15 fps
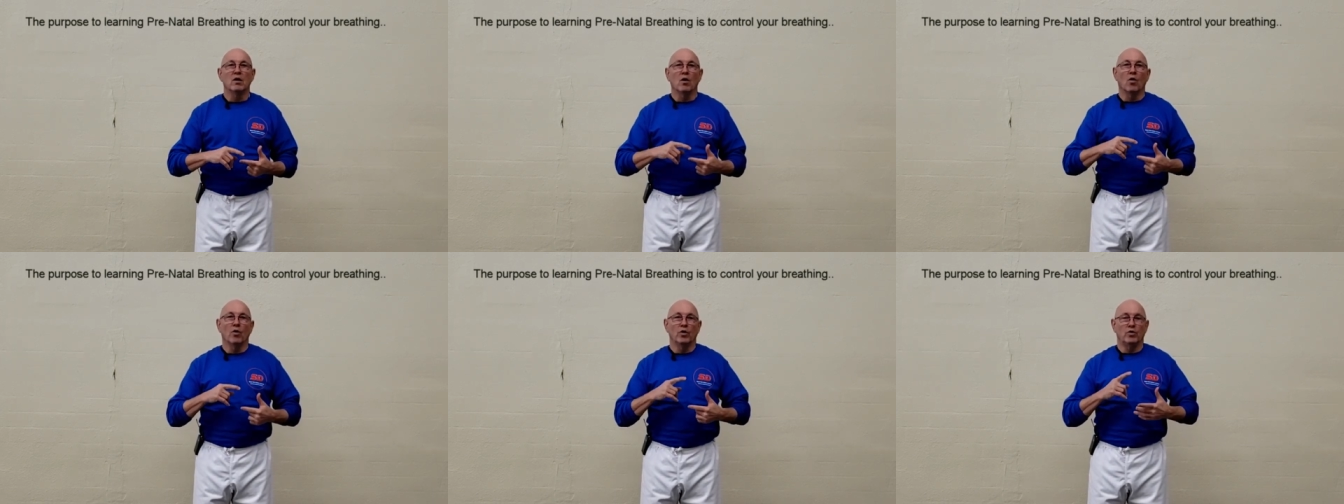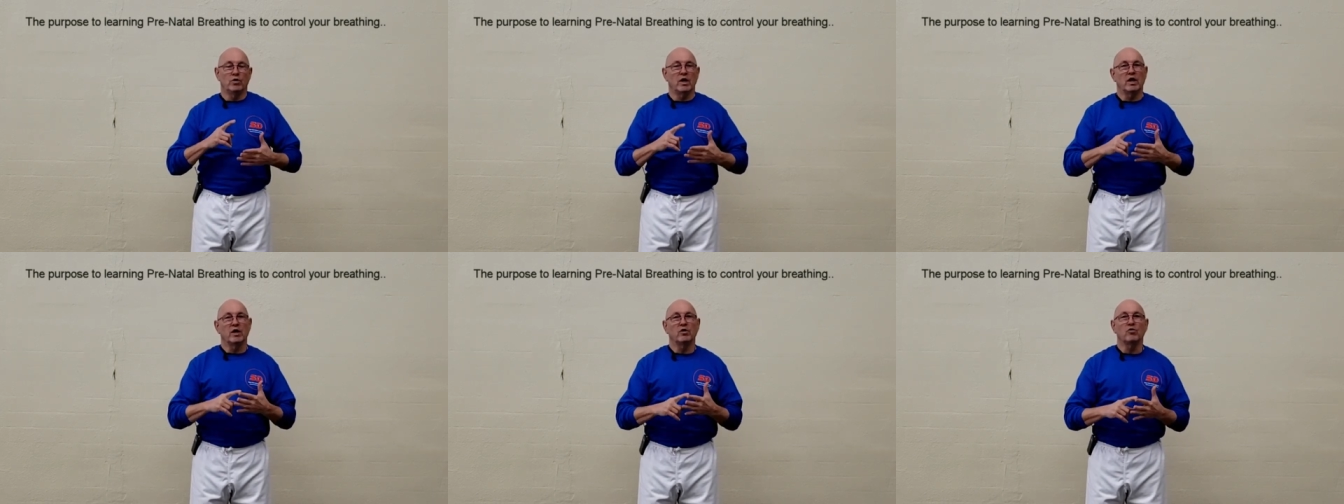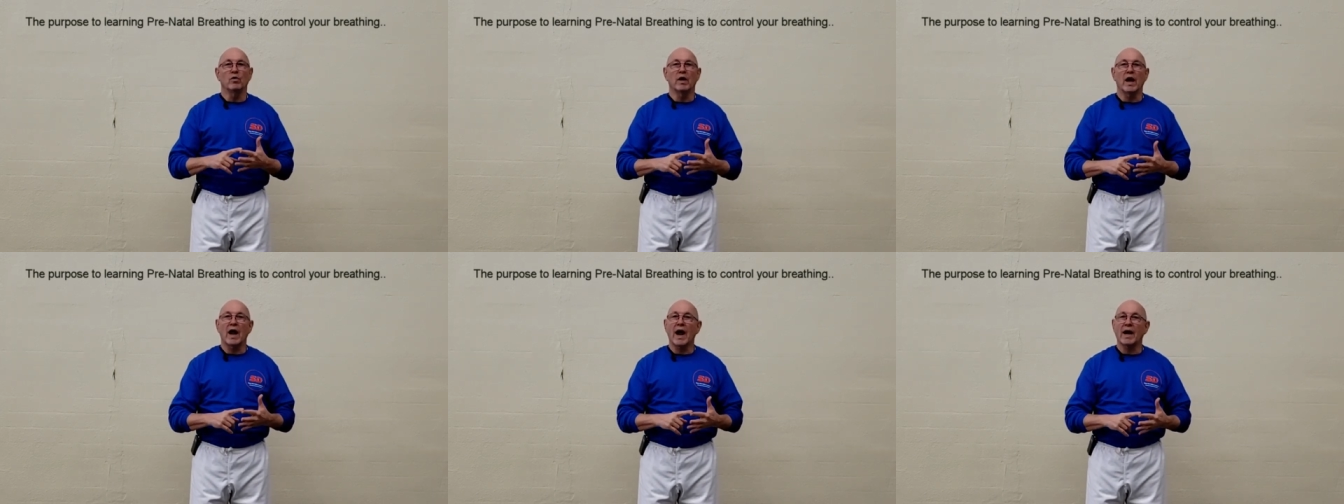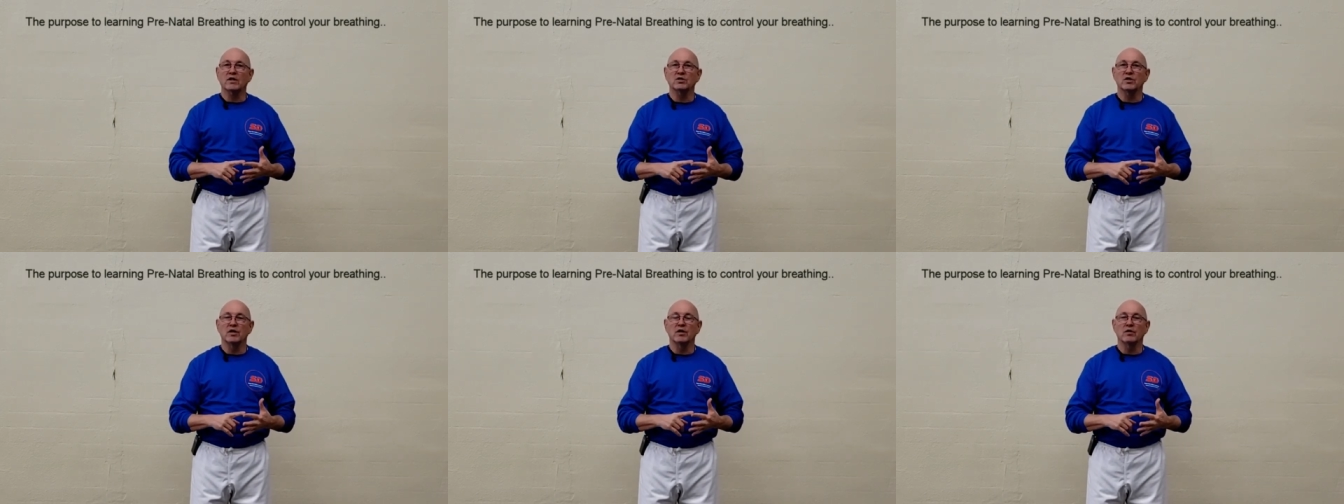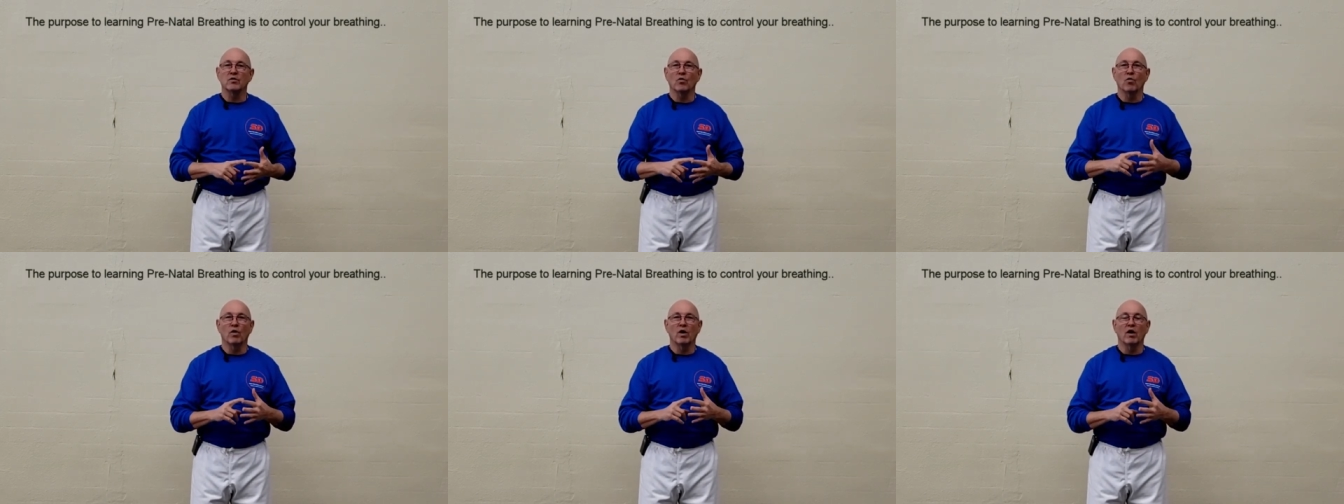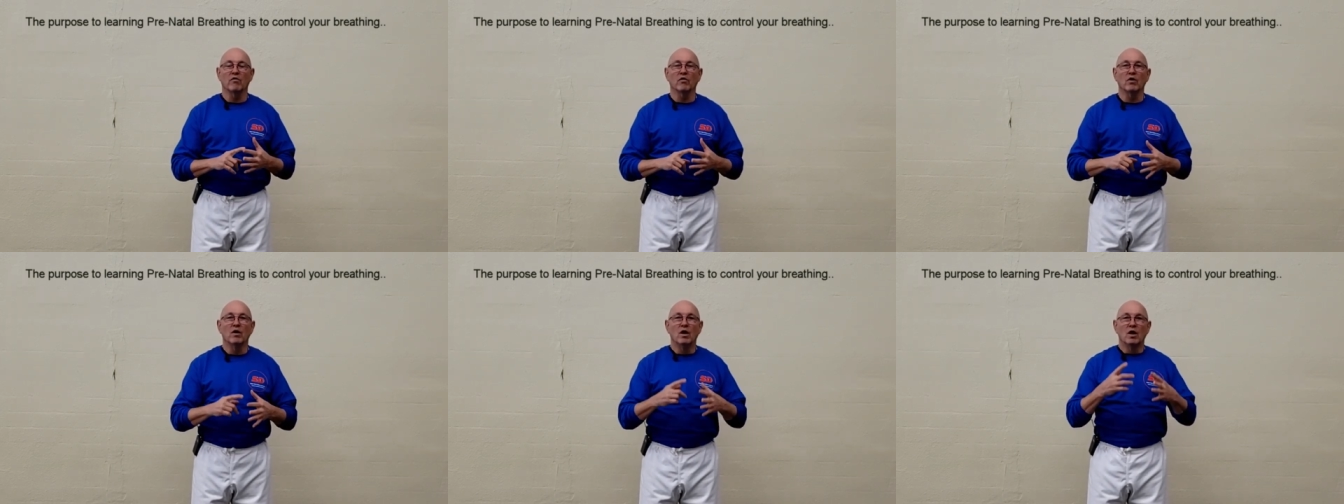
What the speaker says: or you get into an accident or whatever,